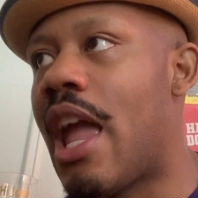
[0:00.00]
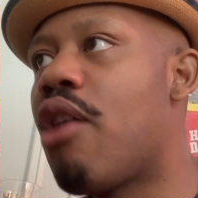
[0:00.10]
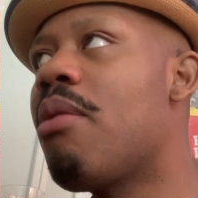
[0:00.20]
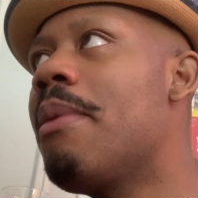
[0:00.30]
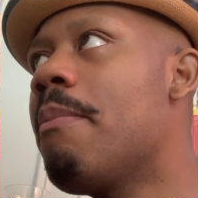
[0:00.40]

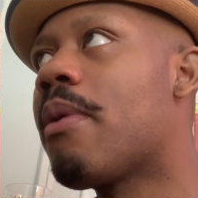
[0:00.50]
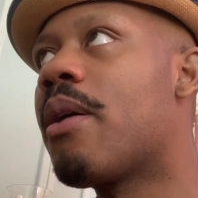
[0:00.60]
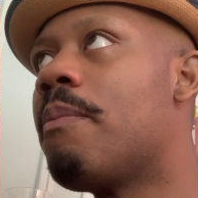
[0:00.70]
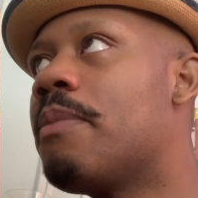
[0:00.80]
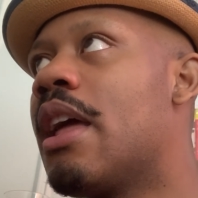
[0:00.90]
And
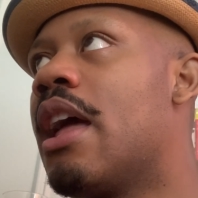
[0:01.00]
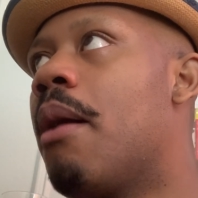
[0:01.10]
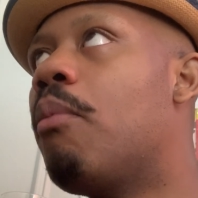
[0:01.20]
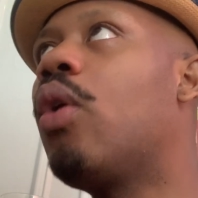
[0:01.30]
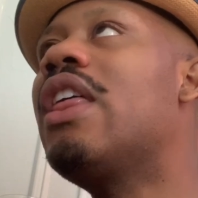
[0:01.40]
remember,
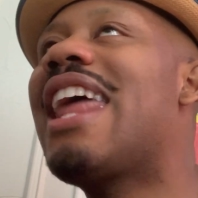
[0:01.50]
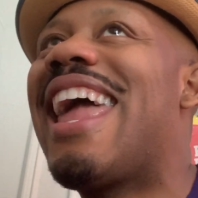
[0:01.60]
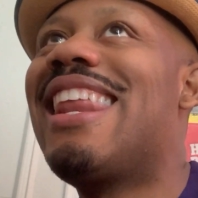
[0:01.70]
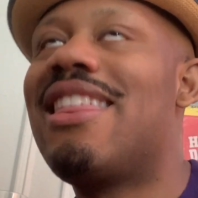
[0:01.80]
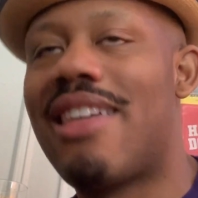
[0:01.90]
more than
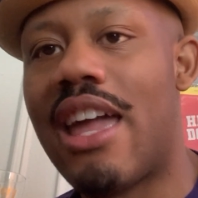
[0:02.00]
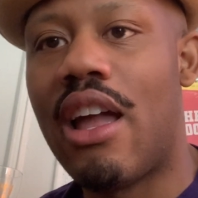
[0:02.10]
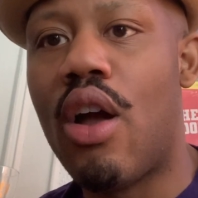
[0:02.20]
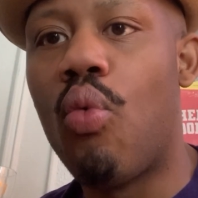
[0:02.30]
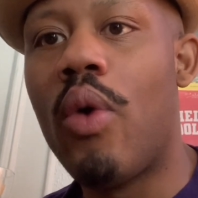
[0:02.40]

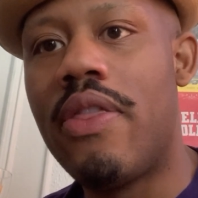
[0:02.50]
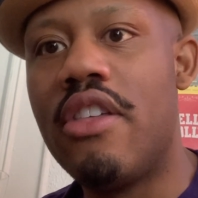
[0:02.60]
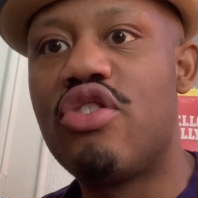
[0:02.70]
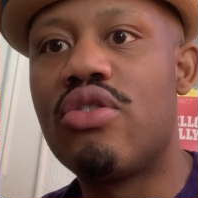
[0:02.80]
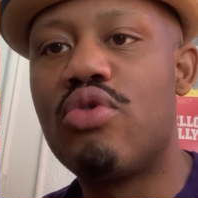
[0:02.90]
anything
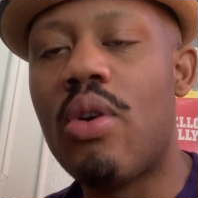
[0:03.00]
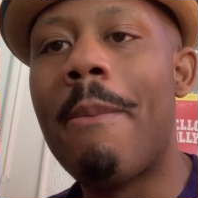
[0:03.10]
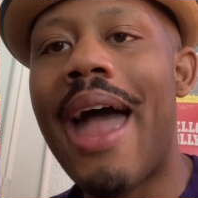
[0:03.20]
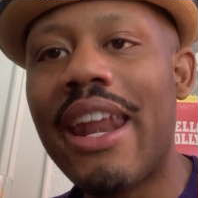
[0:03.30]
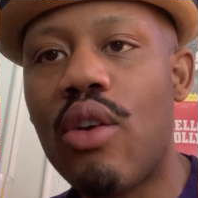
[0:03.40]
with
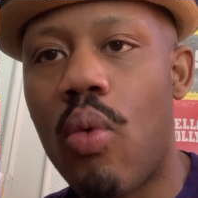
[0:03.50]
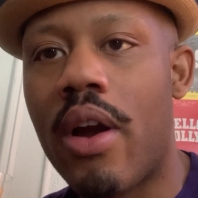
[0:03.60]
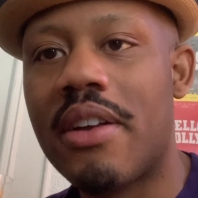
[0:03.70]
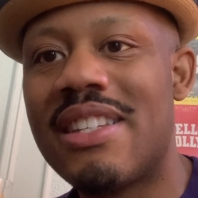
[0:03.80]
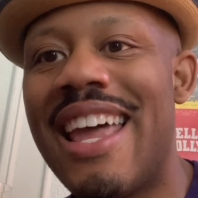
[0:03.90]
dramatic
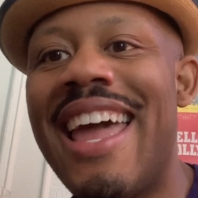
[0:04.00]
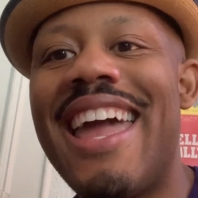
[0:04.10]
works